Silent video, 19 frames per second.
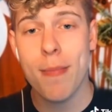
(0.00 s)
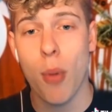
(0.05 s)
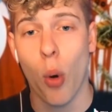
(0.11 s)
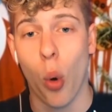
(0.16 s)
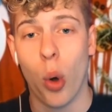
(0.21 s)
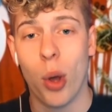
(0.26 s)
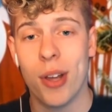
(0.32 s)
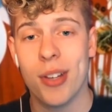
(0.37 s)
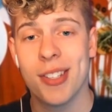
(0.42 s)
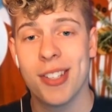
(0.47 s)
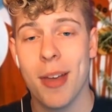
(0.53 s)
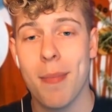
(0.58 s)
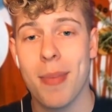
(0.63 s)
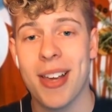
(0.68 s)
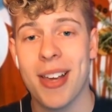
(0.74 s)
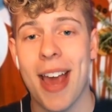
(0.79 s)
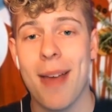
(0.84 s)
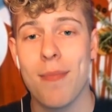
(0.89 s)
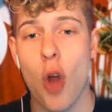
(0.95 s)
boys and
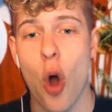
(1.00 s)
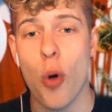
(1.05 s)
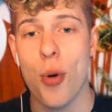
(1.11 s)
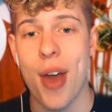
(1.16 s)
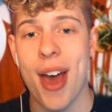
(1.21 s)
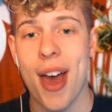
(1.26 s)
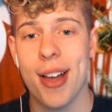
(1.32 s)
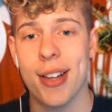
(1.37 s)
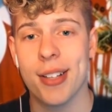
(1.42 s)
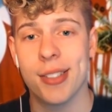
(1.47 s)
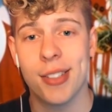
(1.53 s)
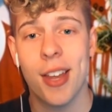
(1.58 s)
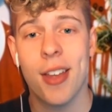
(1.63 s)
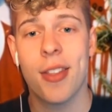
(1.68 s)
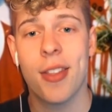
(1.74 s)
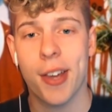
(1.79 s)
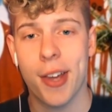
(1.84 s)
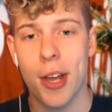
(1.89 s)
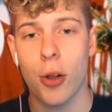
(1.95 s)
became known as
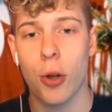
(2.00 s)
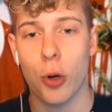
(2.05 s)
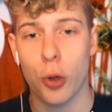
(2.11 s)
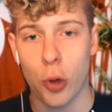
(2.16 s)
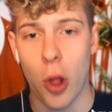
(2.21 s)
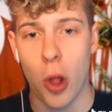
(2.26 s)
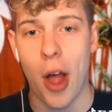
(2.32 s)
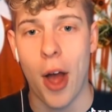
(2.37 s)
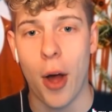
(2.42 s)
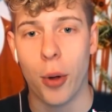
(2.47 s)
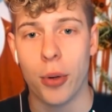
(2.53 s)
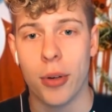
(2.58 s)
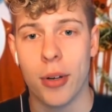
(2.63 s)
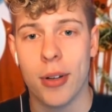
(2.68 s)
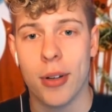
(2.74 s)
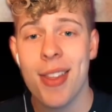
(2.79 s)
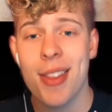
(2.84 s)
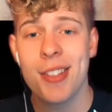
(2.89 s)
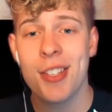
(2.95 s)
the Killer Clown.
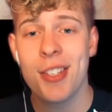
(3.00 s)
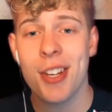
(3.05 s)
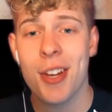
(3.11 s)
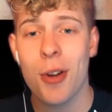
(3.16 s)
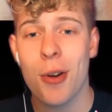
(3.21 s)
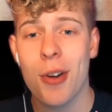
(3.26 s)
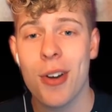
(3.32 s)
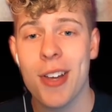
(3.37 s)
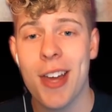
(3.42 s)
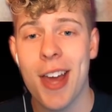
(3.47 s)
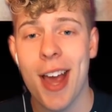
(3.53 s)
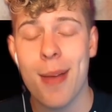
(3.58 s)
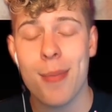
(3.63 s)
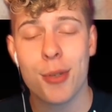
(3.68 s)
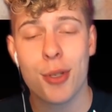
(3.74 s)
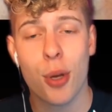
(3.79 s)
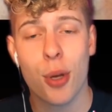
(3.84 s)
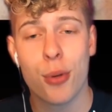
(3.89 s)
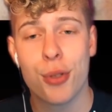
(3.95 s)
This security
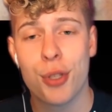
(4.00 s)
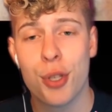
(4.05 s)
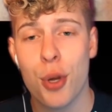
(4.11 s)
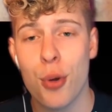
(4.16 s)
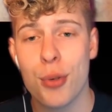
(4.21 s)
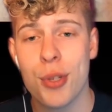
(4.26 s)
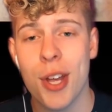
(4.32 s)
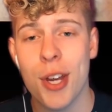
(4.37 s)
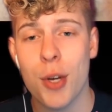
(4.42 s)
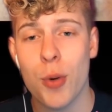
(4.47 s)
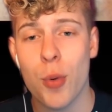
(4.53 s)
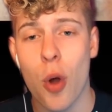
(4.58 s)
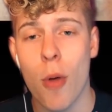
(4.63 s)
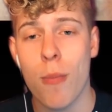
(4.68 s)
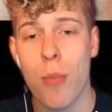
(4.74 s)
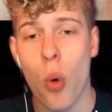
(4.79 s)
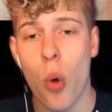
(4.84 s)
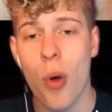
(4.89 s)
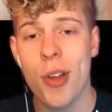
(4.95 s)
cam shows two
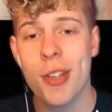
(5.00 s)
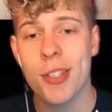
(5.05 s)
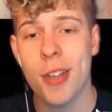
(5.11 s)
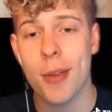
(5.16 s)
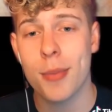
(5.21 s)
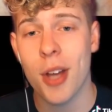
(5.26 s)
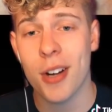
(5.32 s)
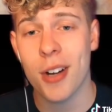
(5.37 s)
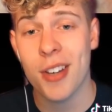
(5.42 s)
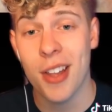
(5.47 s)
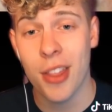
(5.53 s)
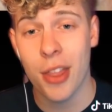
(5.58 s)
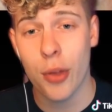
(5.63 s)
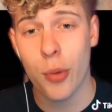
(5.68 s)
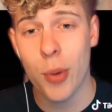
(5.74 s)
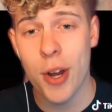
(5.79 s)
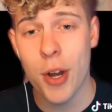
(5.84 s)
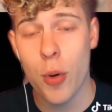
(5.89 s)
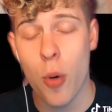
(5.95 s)
10-year-old boys abducting
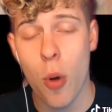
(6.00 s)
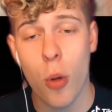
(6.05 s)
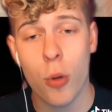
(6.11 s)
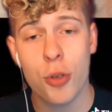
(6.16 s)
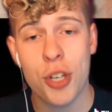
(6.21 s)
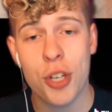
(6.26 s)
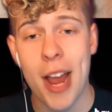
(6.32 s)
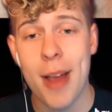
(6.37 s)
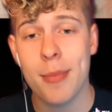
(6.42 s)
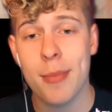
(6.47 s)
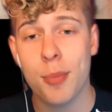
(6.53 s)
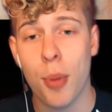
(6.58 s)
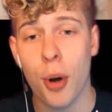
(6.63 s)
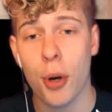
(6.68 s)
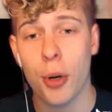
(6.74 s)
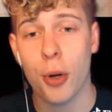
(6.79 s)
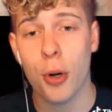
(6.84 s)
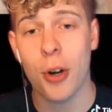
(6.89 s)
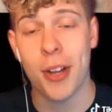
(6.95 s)
3-year-old James
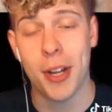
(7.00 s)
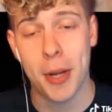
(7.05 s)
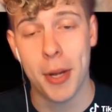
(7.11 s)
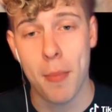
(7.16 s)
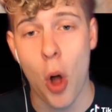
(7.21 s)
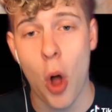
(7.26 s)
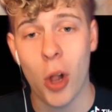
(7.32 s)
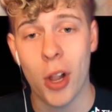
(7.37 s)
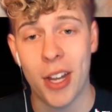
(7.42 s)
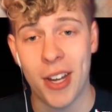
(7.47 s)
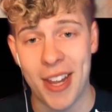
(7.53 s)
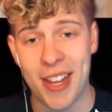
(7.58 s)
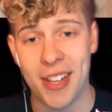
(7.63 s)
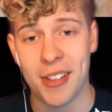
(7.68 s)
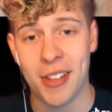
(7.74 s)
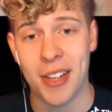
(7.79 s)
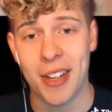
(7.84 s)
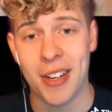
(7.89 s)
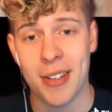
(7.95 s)
Berger in a mall in
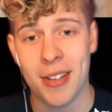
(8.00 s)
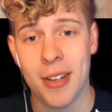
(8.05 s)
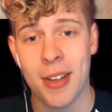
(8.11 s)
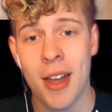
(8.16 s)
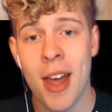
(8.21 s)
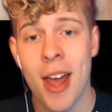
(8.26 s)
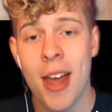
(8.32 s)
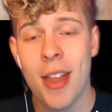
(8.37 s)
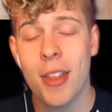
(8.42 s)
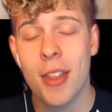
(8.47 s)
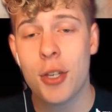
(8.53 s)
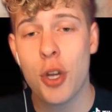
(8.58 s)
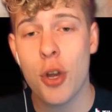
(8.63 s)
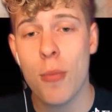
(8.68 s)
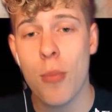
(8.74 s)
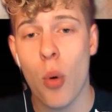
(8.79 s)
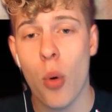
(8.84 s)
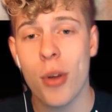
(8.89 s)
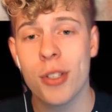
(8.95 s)
England. The
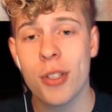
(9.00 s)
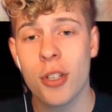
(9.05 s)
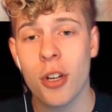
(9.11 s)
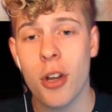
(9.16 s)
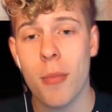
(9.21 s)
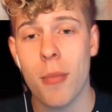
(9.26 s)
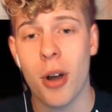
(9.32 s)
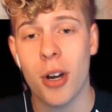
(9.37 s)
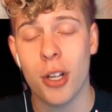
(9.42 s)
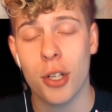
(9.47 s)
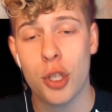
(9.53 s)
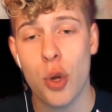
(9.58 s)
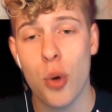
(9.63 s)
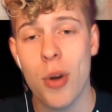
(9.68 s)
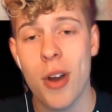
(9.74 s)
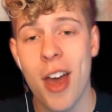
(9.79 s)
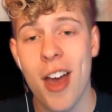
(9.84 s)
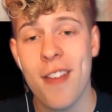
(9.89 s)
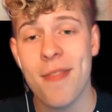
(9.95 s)
two boys took him on a
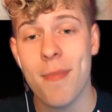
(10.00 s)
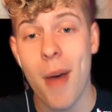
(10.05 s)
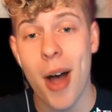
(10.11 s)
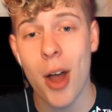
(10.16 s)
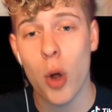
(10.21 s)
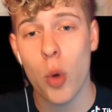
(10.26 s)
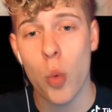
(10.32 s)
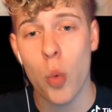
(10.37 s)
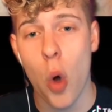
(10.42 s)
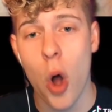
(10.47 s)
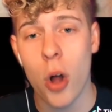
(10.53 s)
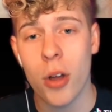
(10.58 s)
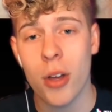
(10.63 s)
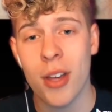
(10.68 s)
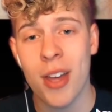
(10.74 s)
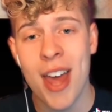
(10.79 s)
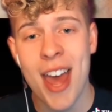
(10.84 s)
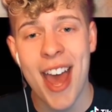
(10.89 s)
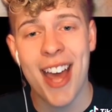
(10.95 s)
2.5-mile
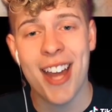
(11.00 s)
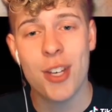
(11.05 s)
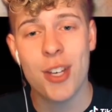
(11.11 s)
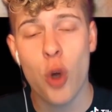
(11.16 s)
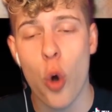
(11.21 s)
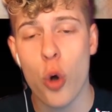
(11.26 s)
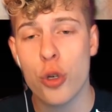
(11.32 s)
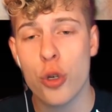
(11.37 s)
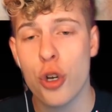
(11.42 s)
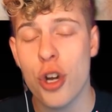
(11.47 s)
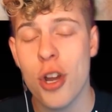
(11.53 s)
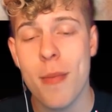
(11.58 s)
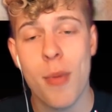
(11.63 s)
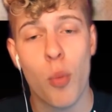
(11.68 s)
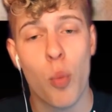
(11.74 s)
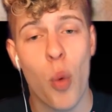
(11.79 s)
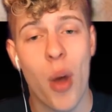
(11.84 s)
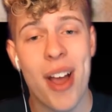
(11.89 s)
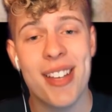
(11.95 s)
walk and tortured
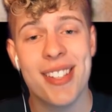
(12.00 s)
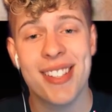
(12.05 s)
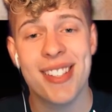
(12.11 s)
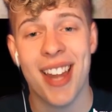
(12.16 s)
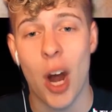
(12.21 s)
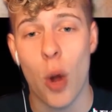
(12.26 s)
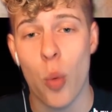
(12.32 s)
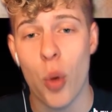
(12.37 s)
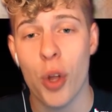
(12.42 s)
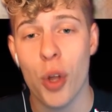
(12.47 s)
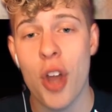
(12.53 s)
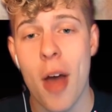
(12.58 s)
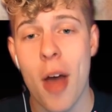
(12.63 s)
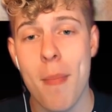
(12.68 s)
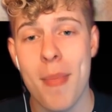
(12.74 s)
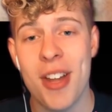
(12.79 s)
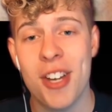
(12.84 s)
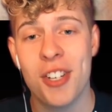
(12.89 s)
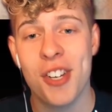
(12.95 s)
him in ways that I will
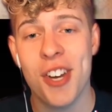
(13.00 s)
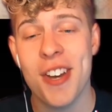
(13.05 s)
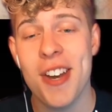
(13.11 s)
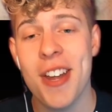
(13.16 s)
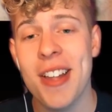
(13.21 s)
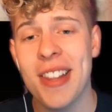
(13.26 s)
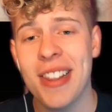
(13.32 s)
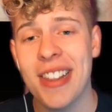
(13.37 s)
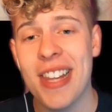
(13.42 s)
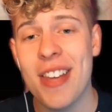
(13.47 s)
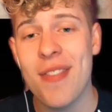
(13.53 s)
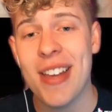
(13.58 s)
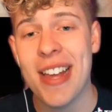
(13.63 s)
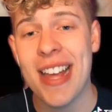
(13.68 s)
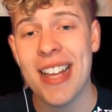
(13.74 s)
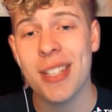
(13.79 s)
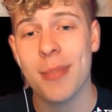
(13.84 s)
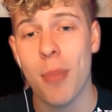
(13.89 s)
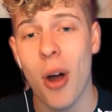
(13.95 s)
not mention,
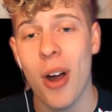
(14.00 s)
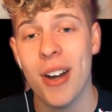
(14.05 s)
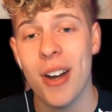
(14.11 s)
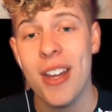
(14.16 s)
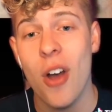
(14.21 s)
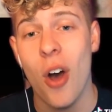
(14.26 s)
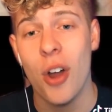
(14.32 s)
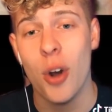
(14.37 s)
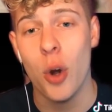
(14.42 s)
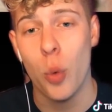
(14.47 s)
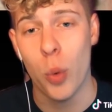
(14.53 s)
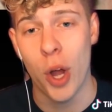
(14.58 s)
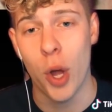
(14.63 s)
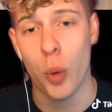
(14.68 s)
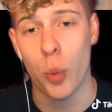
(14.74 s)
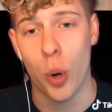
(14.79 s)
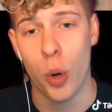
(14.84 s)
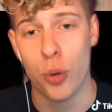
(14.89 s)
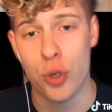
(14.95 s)
leaving his body on a
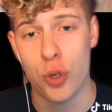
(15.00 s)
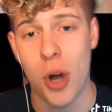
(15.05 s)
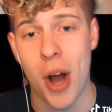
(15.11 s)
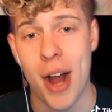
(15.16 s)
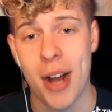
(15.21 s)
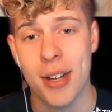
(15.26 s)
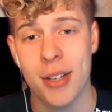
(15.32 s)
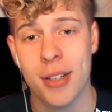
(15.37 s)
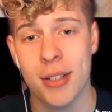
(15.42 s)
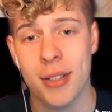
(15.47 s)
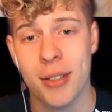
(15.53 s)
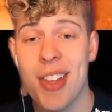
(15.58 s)
railroad track.